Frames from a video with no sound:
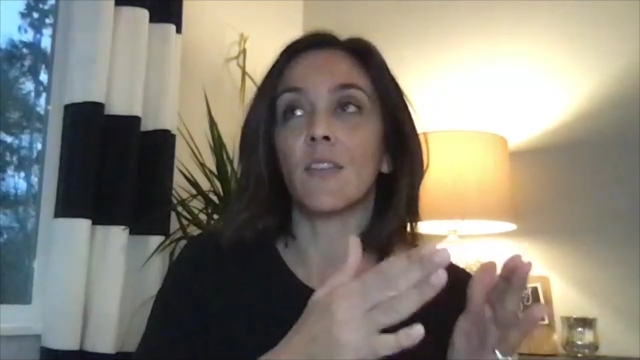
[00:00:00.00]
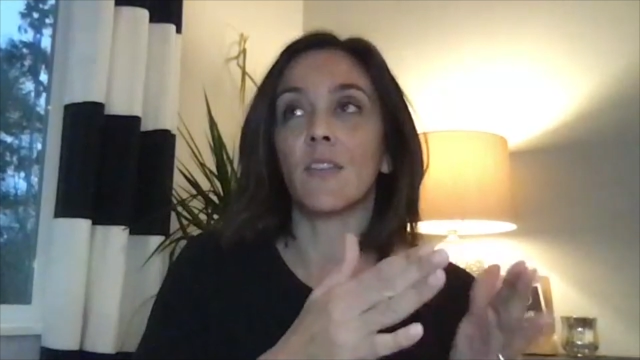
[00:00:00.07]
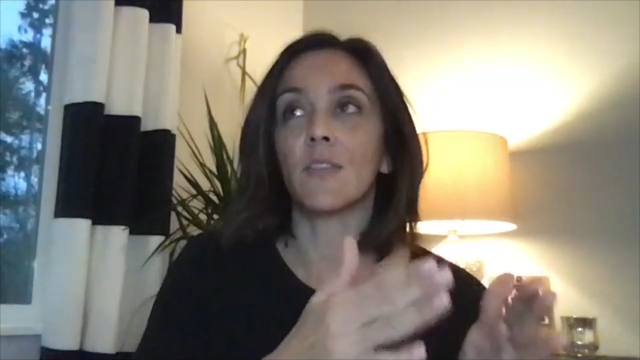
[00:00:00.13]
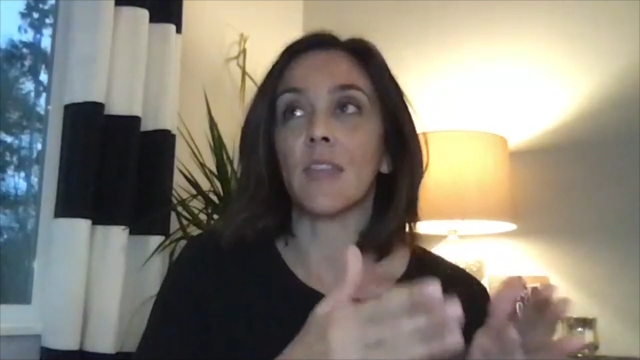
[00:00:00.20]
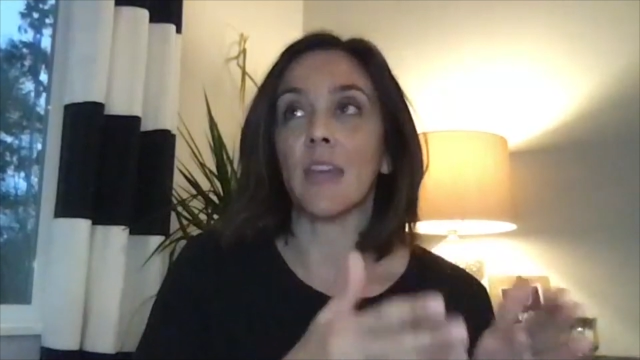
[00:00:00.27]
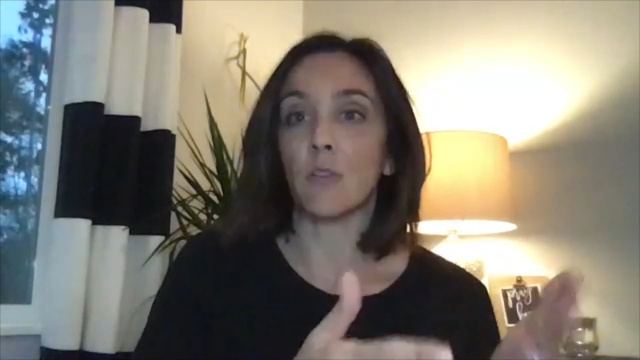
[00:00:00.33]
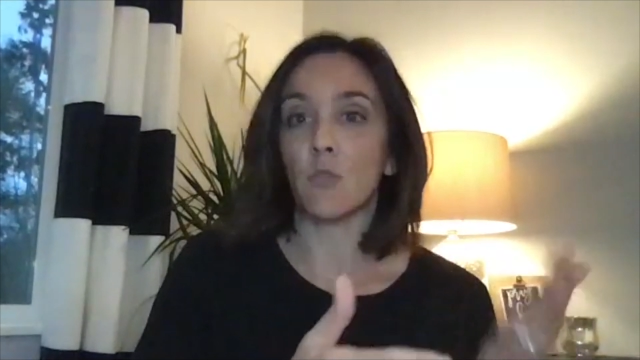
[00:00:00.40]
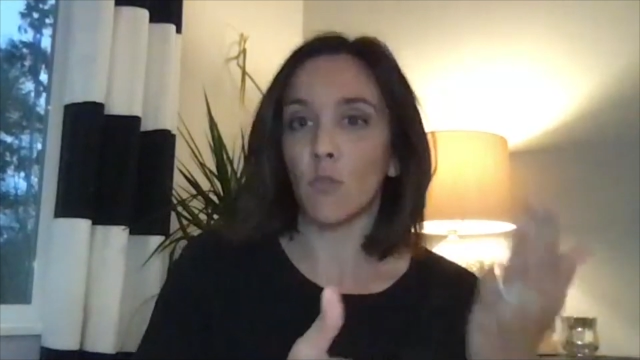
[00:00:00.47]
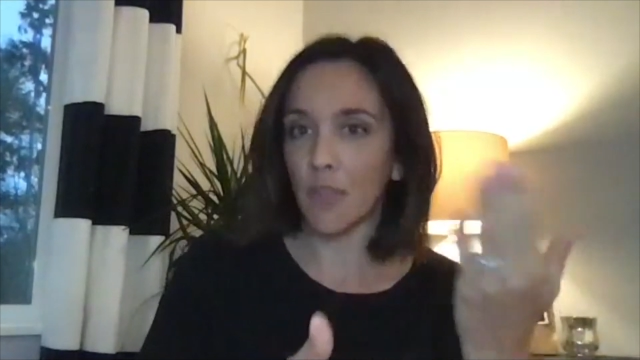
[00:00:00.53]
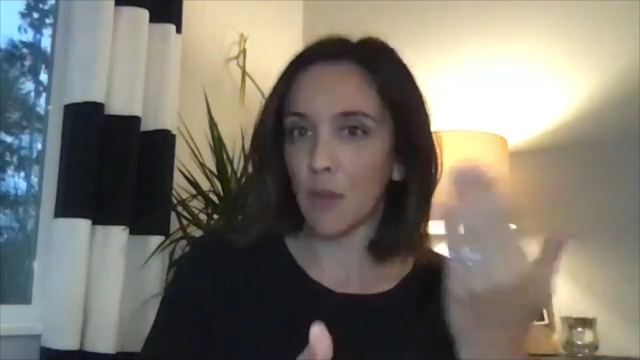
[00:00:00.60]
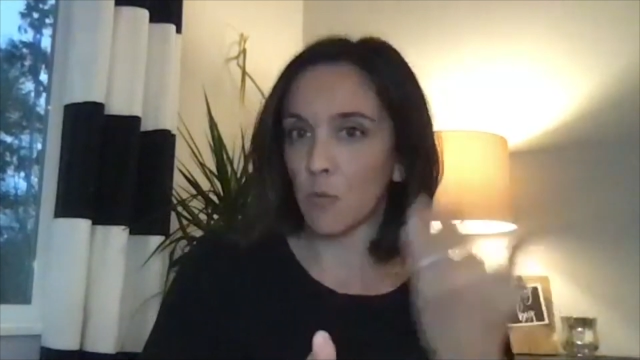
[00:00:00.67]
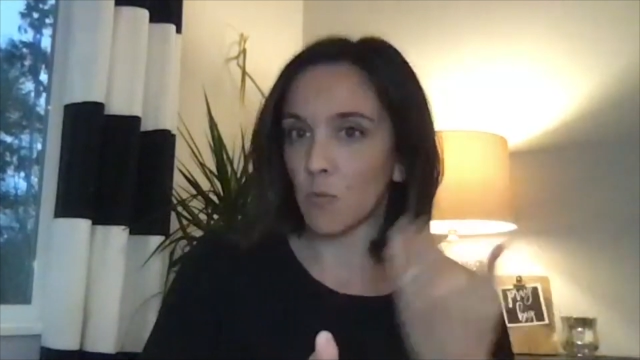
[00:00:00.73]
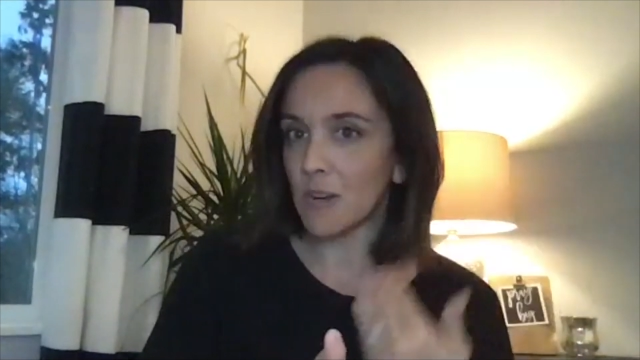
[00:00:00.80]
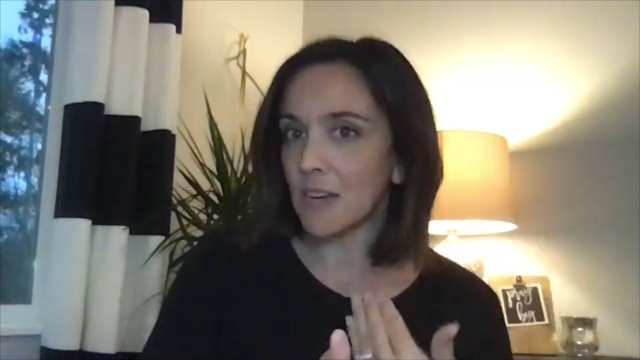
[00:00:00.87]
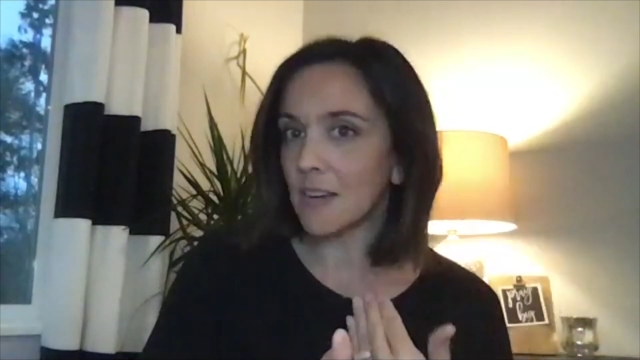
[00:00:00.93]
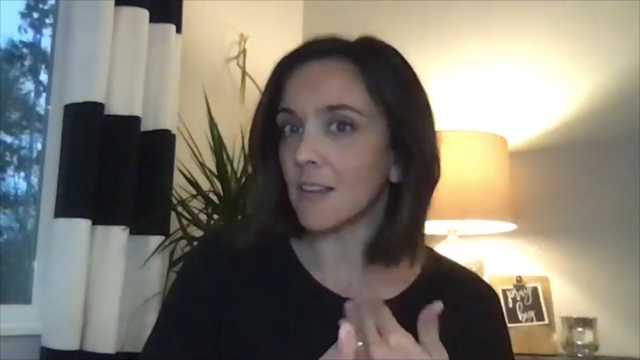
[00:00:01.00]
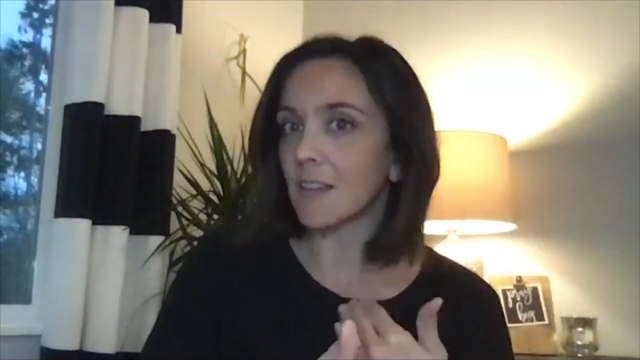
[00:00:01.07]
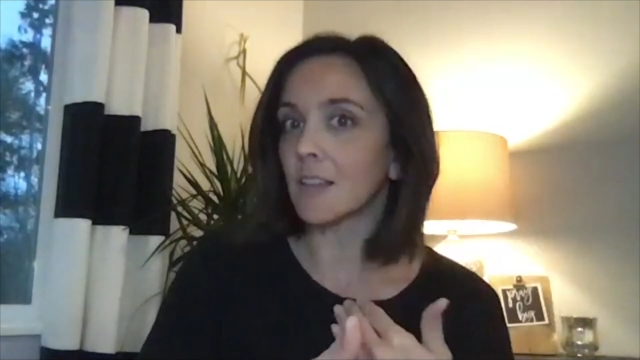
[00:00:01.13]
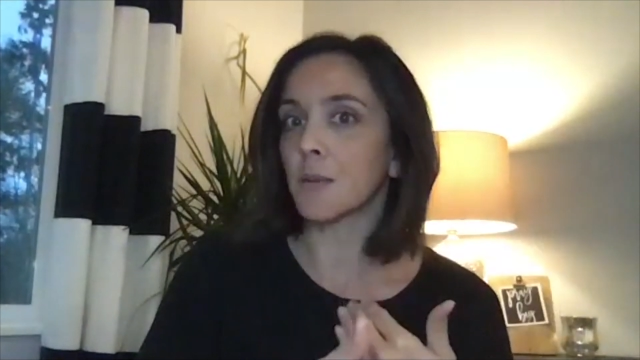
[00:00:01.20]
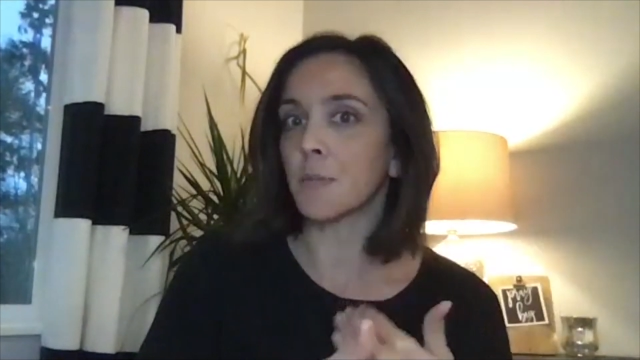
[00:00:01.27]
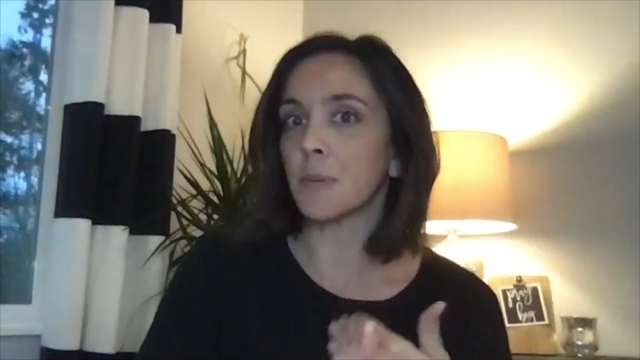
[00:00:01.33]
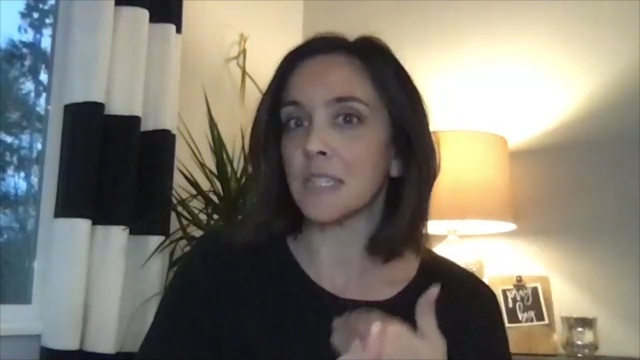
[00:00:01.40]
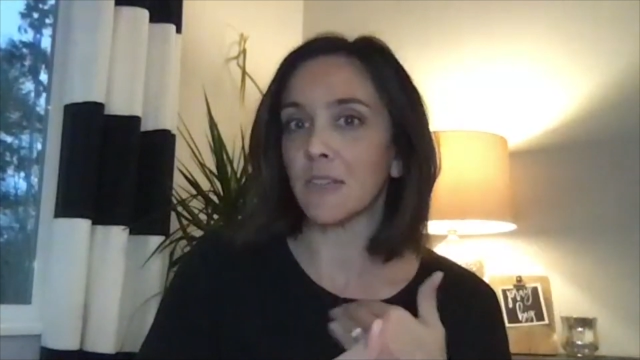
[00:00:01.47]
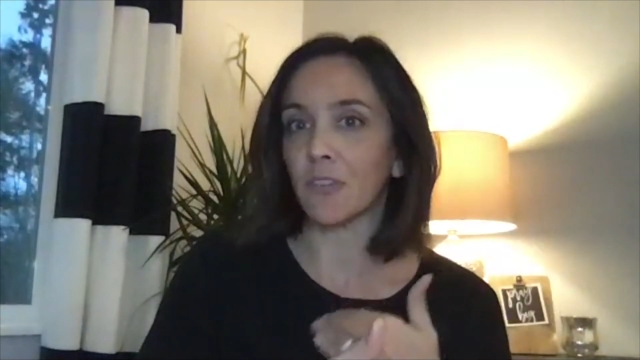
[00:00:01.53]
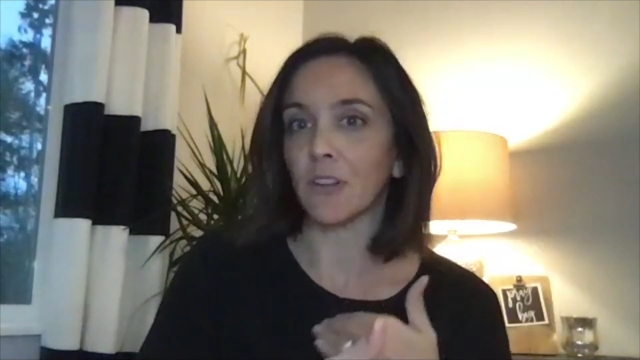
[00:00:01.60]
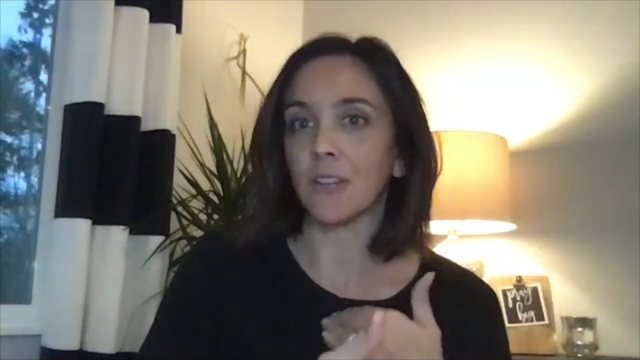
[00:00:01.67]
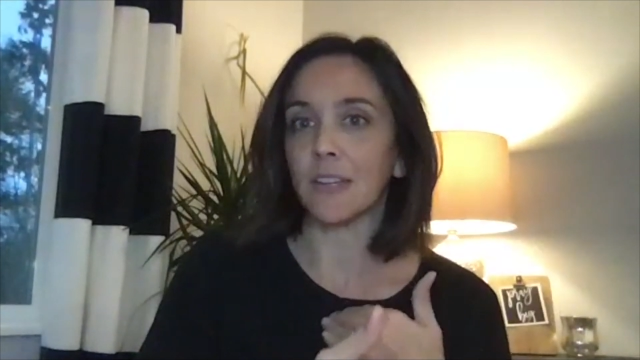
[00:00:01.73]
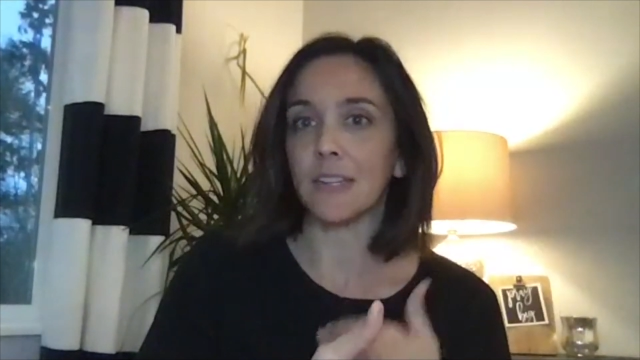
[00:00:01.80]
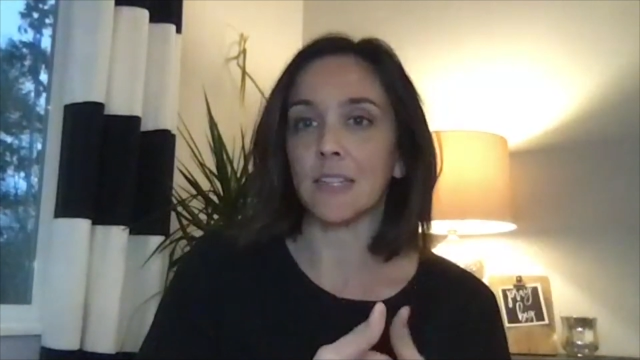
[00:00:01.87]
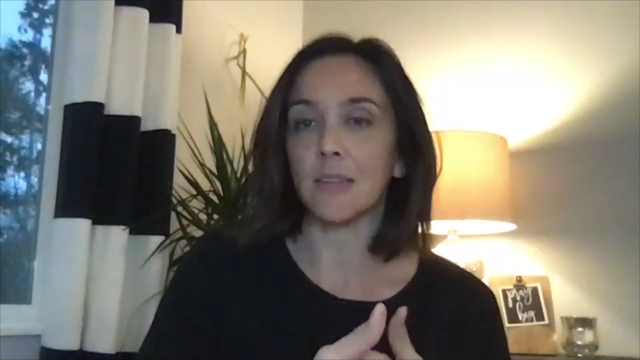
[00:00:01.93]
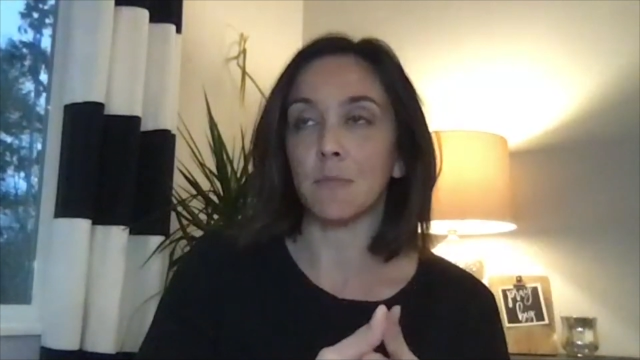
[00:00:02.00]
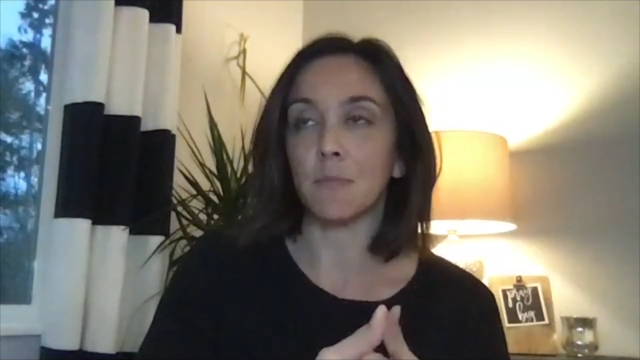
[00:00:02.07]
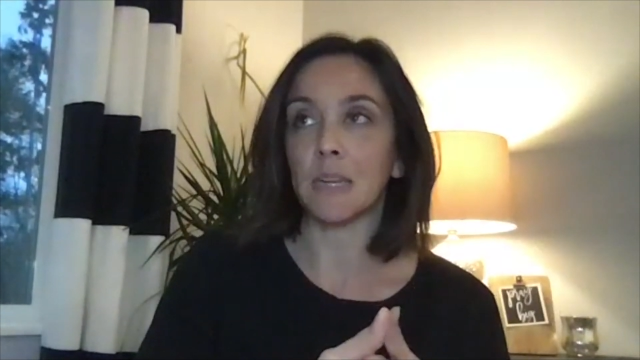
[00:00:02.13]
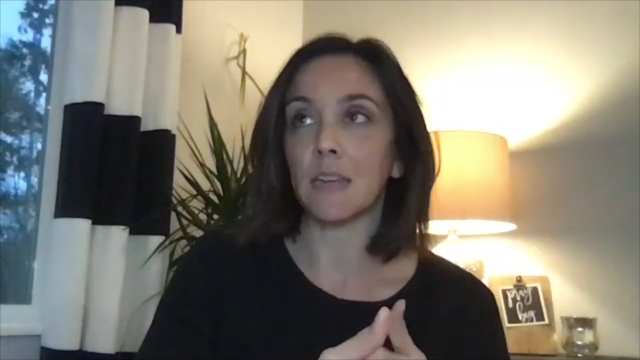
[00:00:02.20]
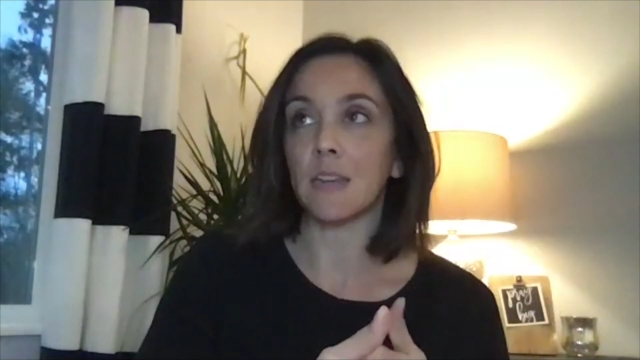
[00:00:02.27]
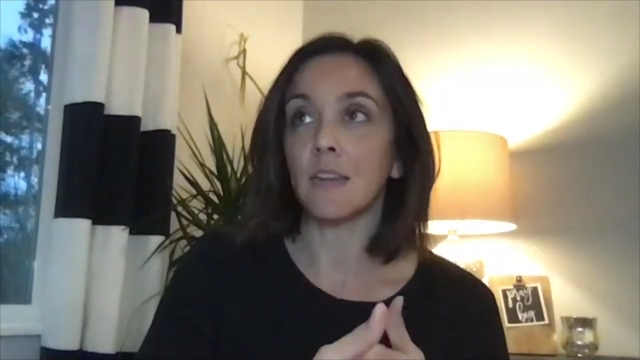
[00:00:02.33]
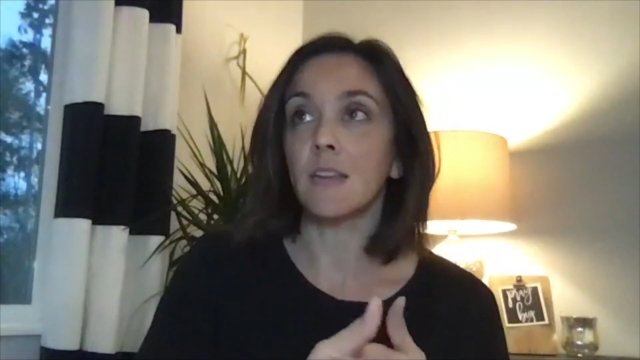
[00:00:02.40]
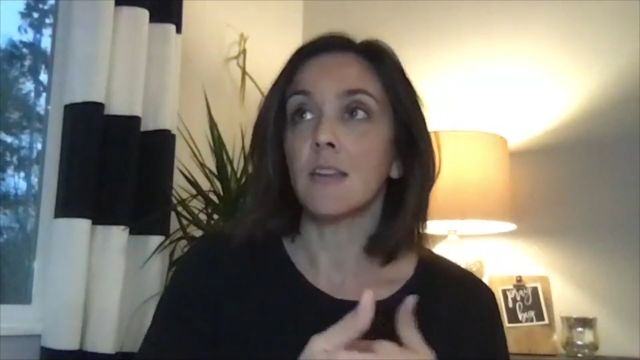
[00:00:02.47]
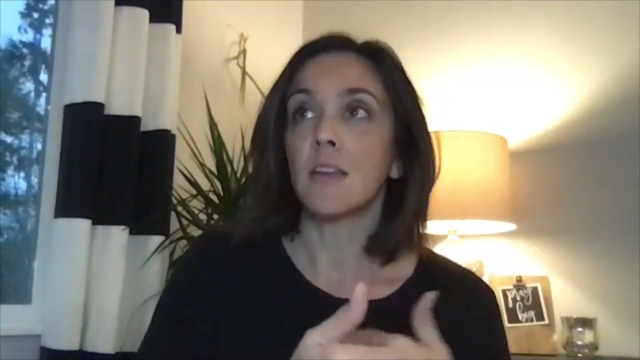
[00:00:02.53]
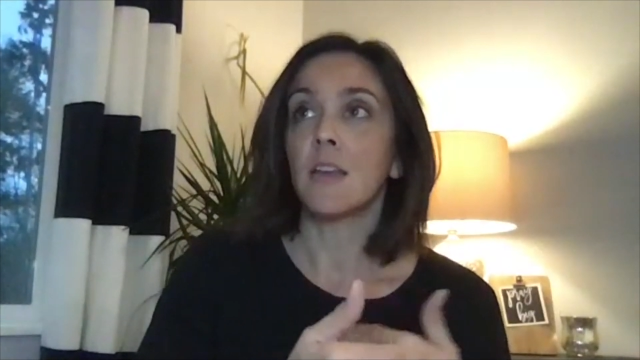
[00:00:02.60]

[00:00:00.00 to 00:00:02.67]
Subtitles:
that they read a little bit differently to me.